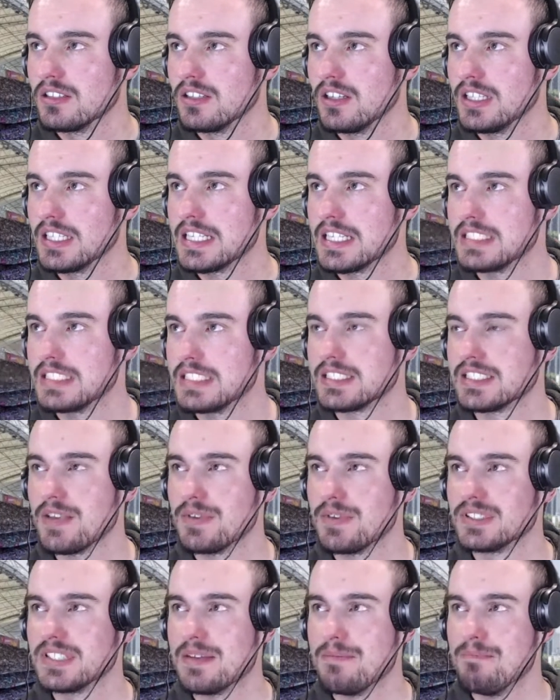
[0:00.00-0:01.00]
I think he's a
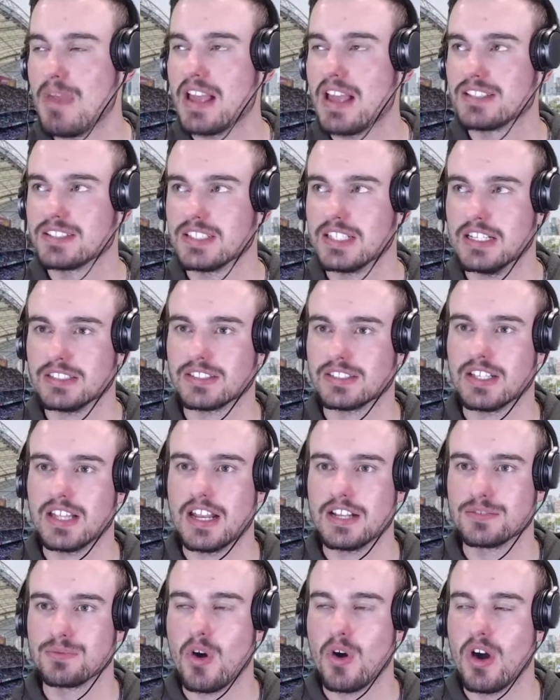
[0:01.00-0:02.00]
Sevens ambassador, so that
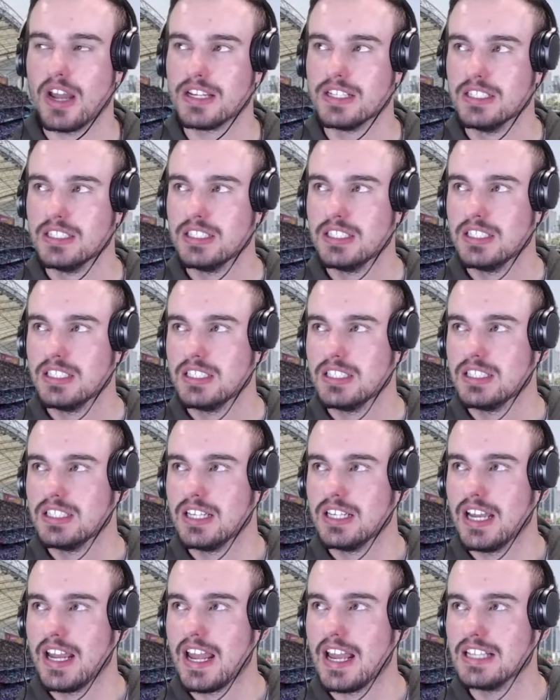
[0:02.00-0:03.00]
is why
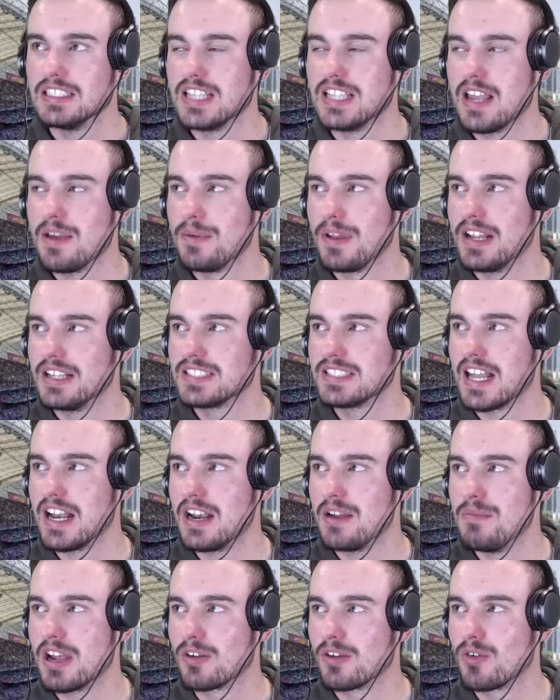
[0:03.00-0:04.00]
he is there. But he's getting
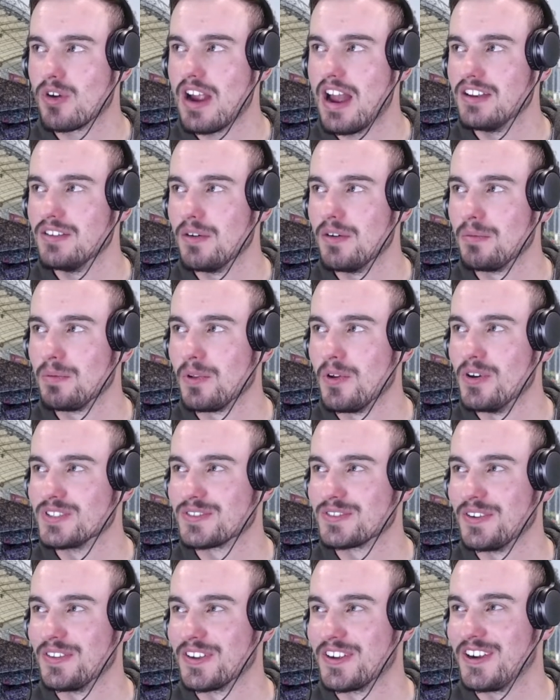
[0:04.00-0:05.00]
a big round of applause
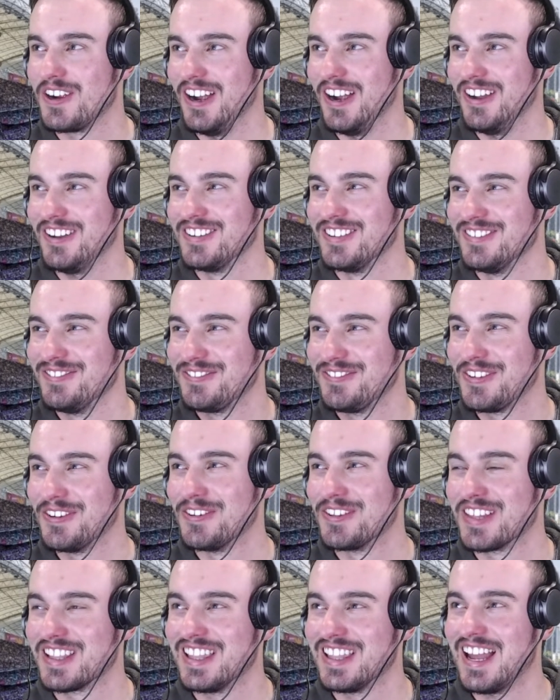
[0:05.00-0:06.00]
from the crowd. A few
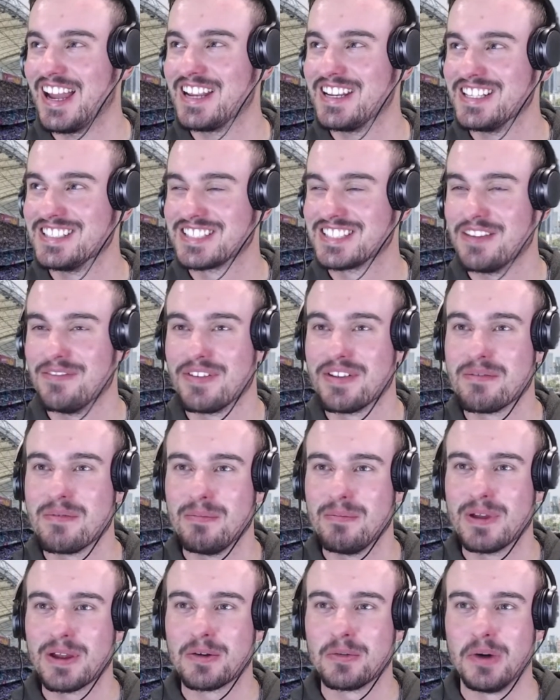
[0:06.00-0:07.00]
of the ladies giving him a
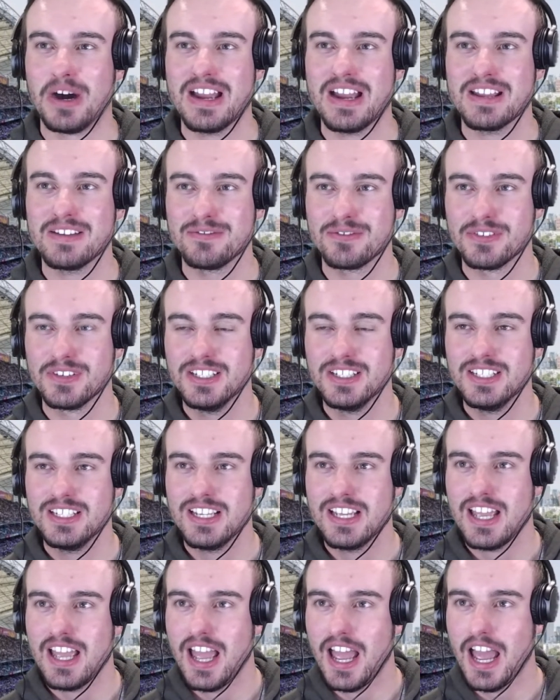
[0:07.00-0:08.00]
big wave.
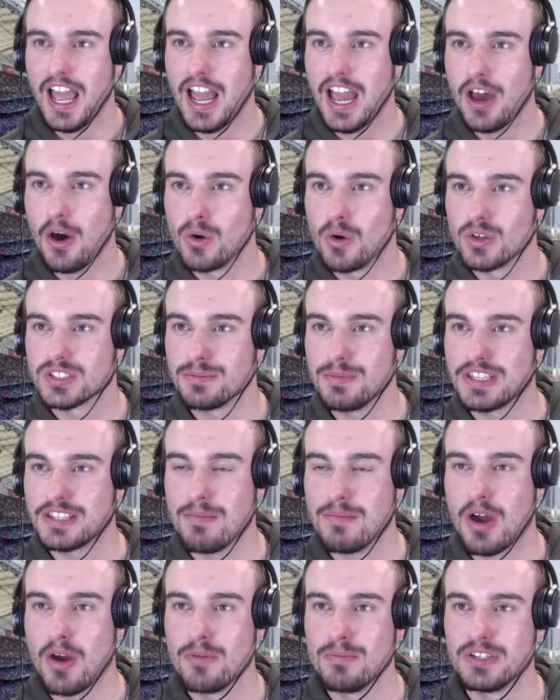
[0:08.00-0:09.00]
Awesome at the
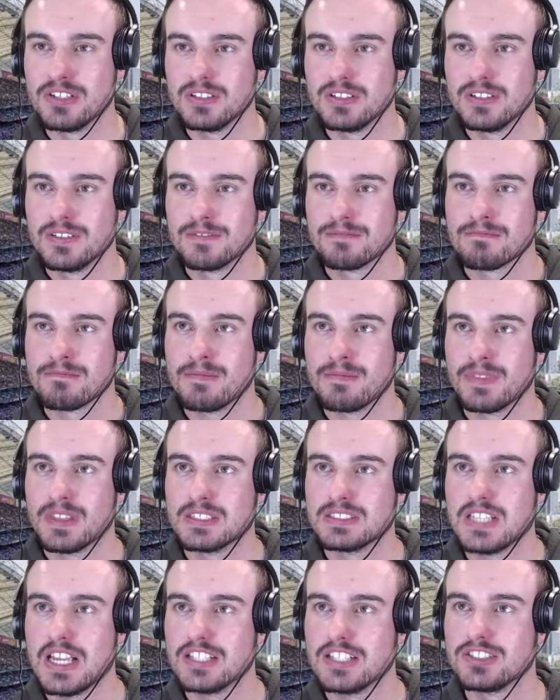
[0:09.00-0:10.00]
moment.
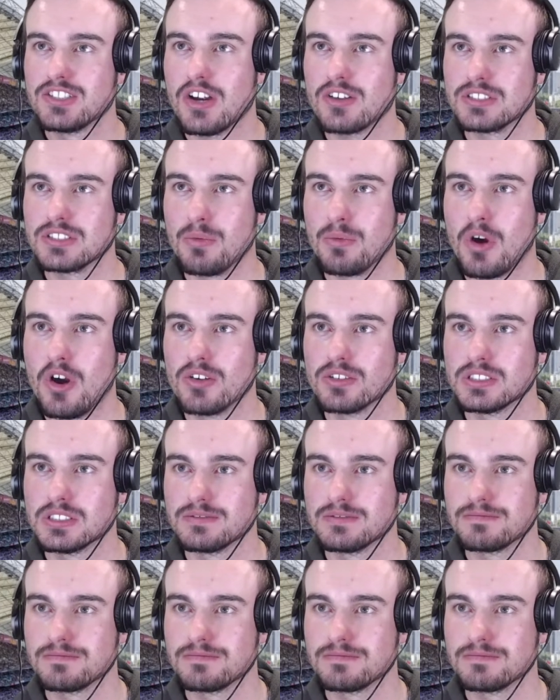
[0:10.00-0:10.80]
Says Joke the Woke.